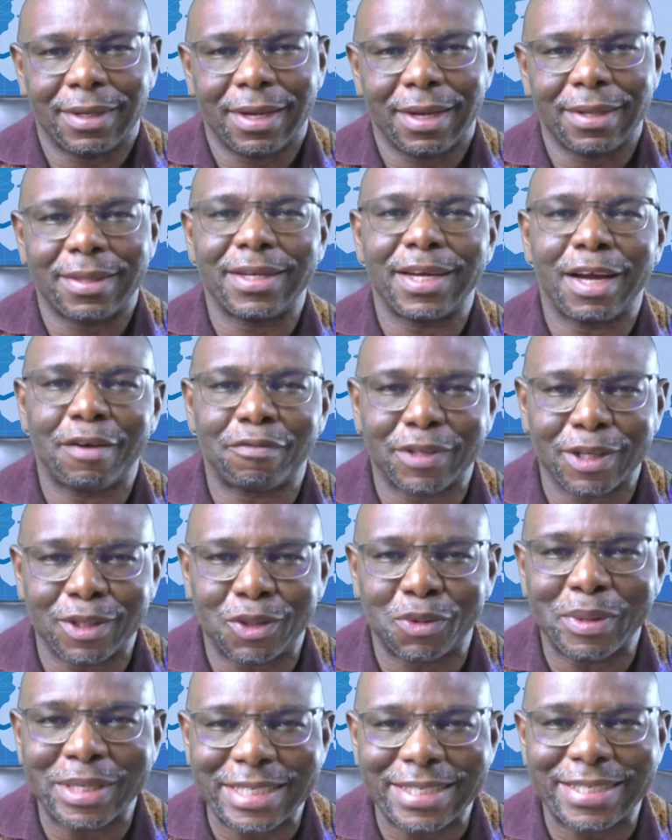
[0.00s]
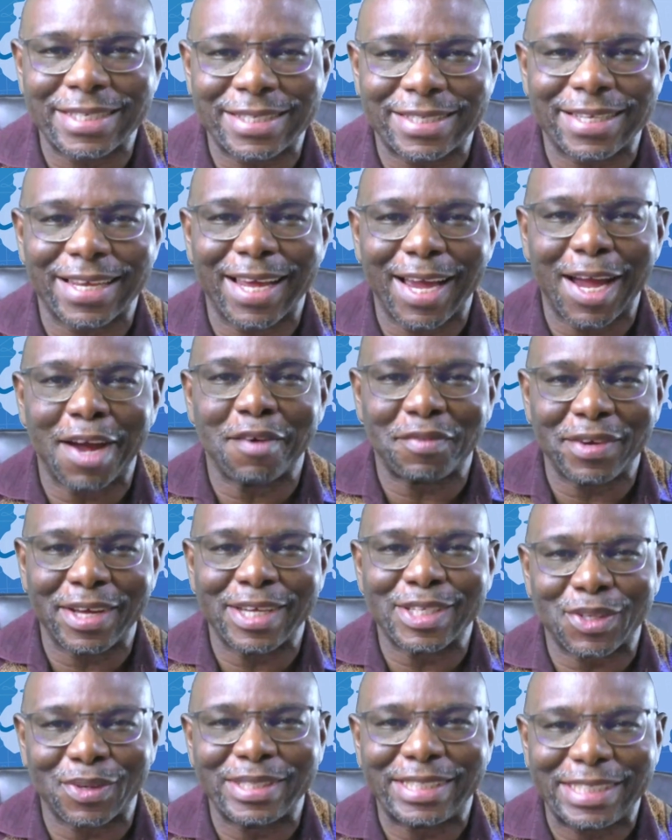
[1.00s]
I think after 26 and a half
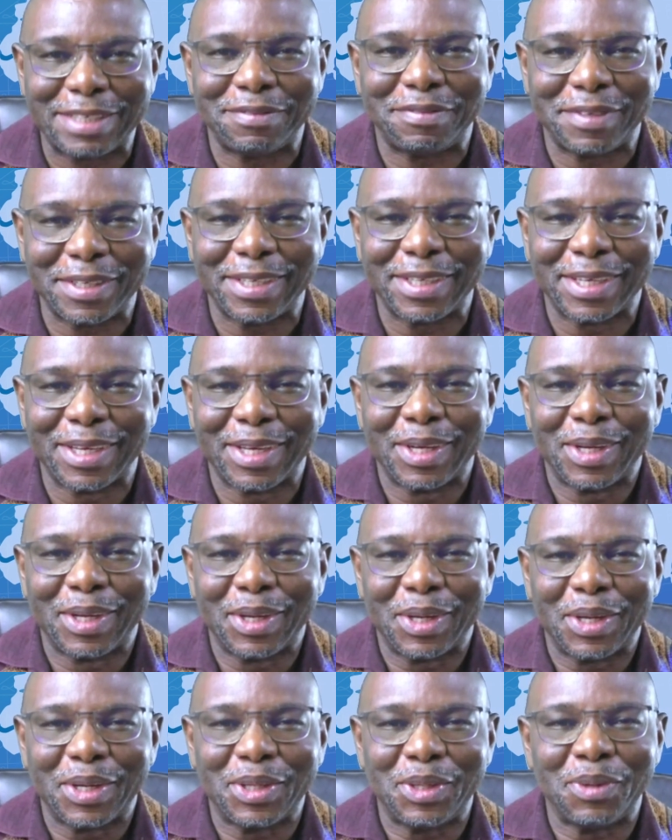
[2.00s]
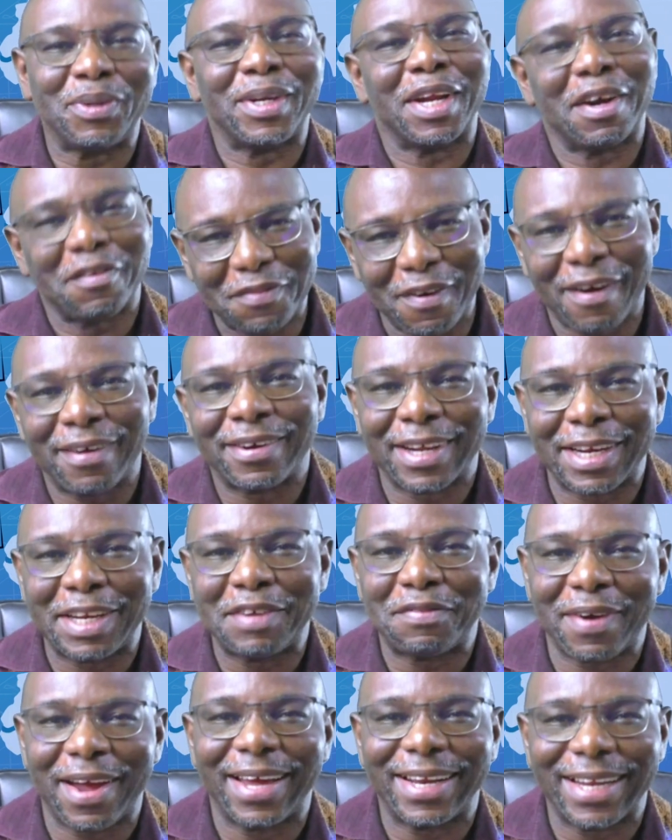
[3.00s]
years on TV, you would have found out
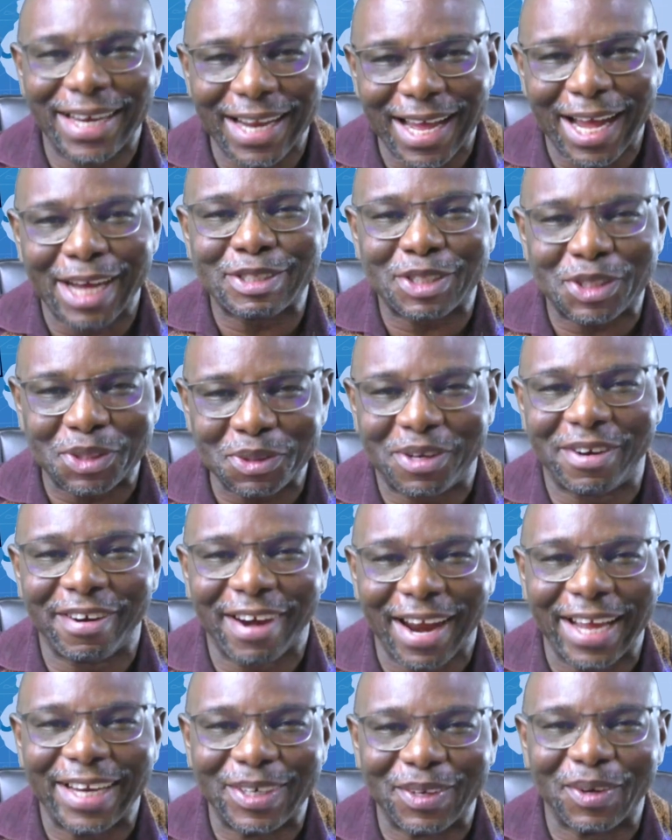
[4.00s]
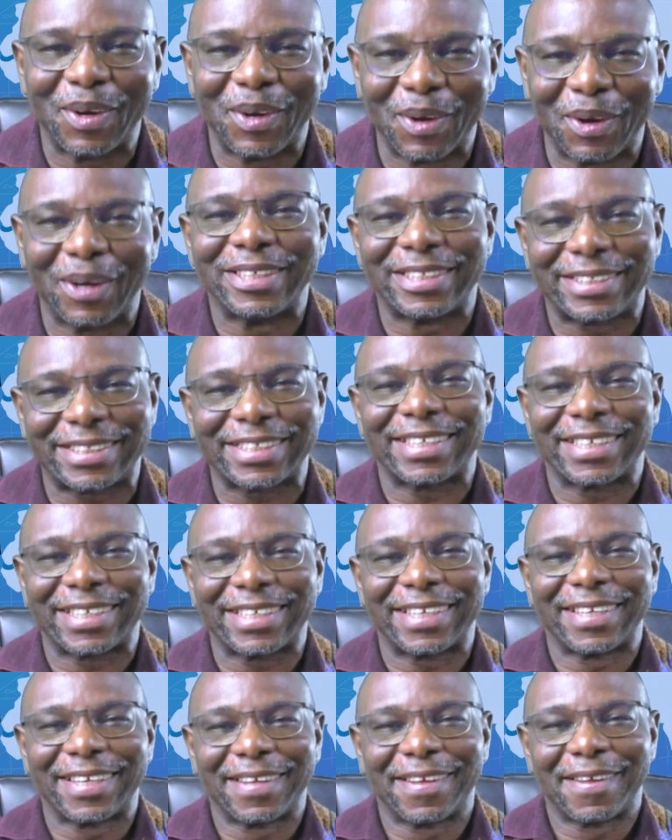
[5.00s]
if I had an axe to grind or not.
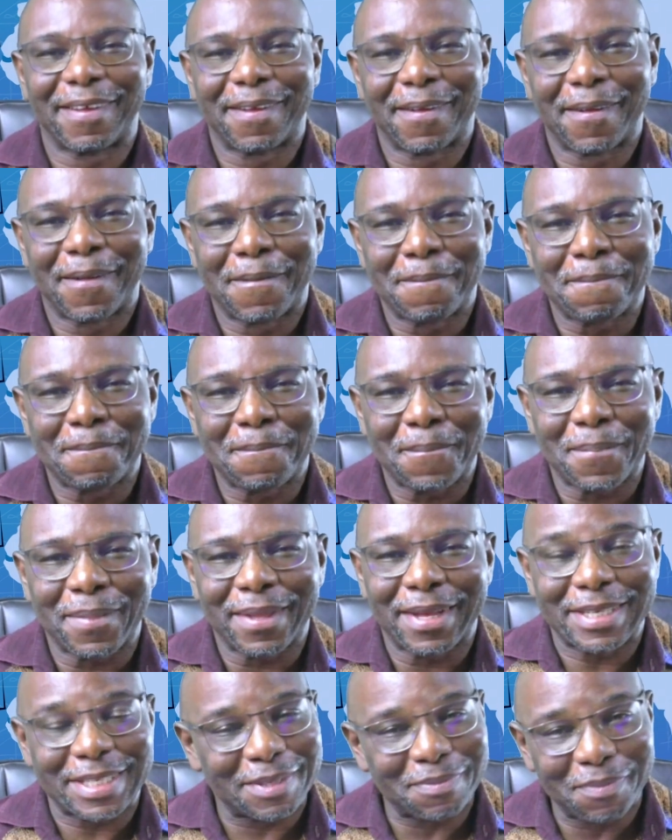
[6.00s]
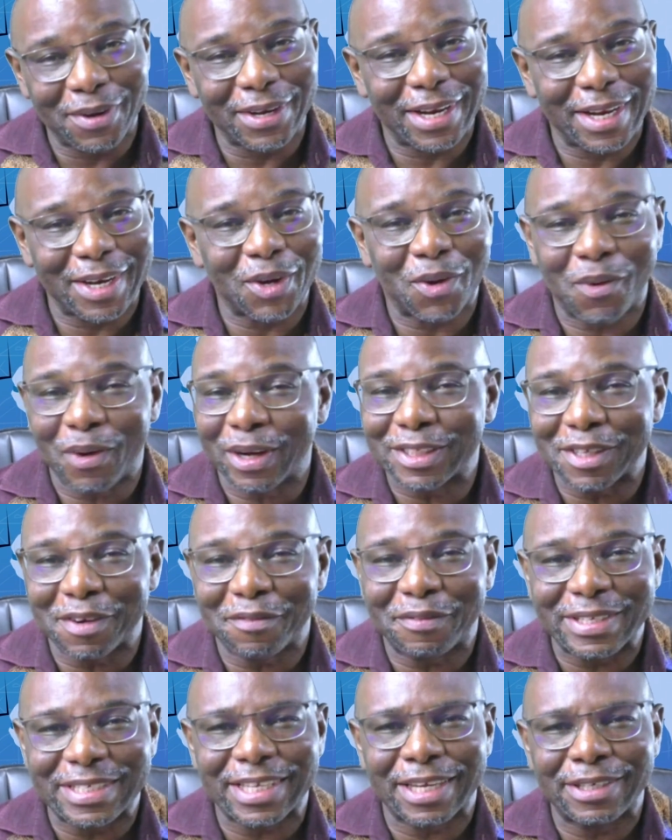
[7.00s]
It's more than a quarter
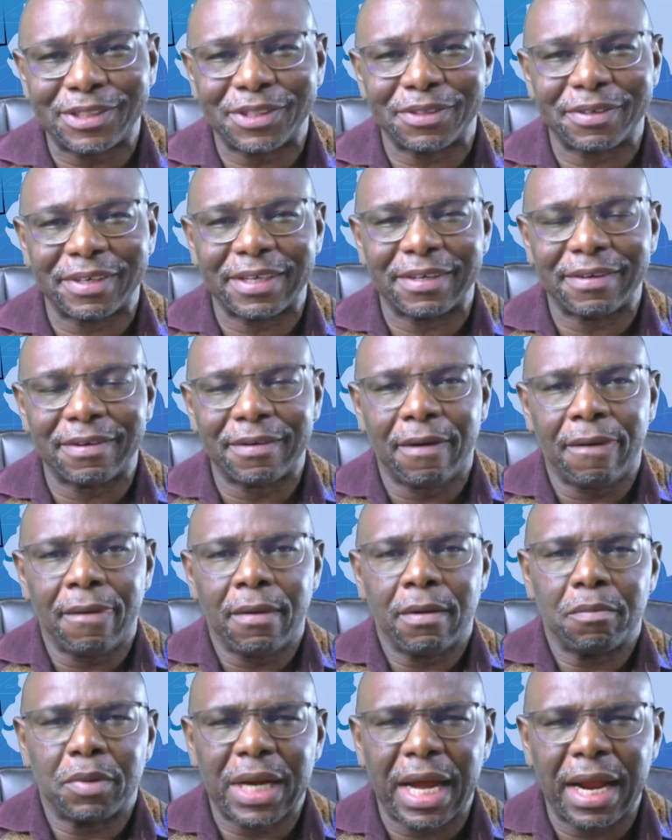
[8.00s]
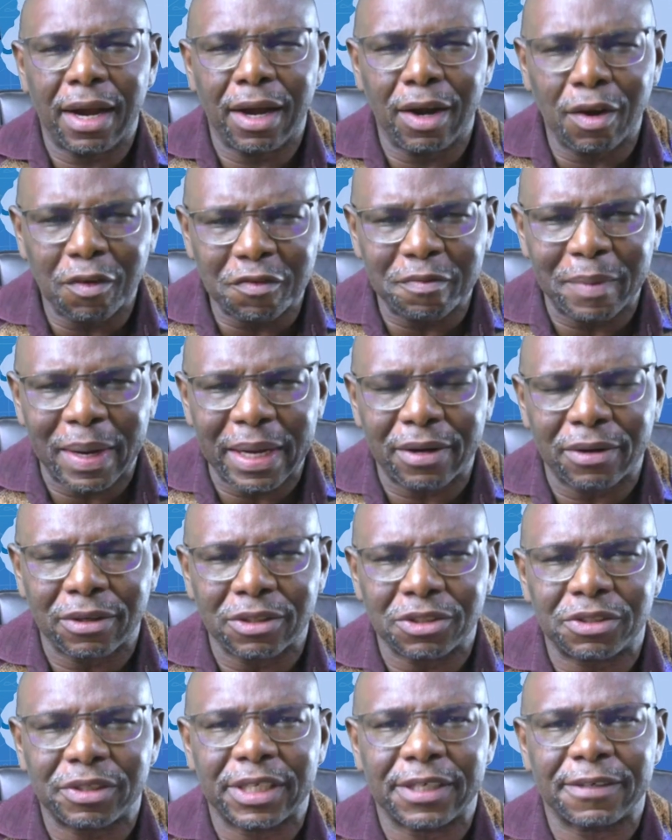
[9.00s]
of a century. But I love my
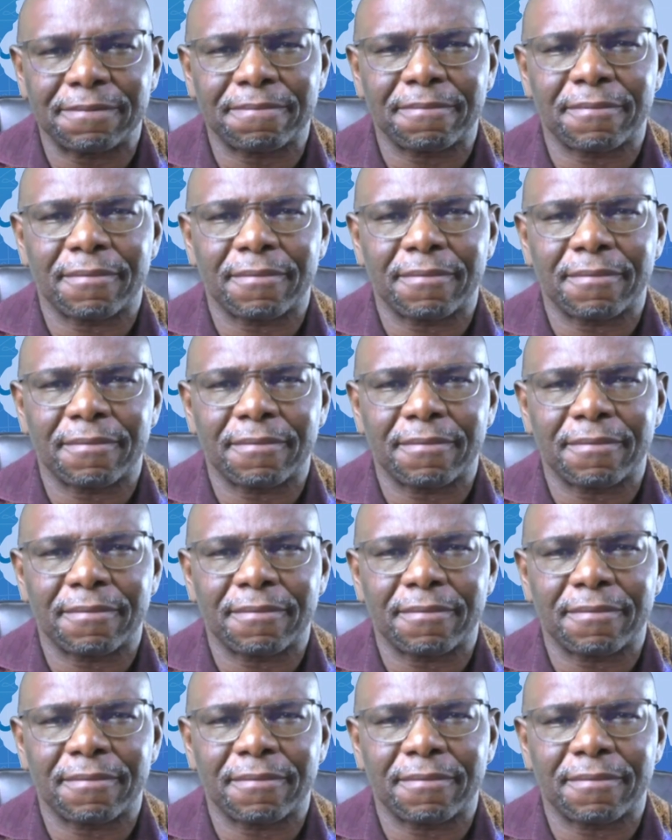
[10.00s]
country.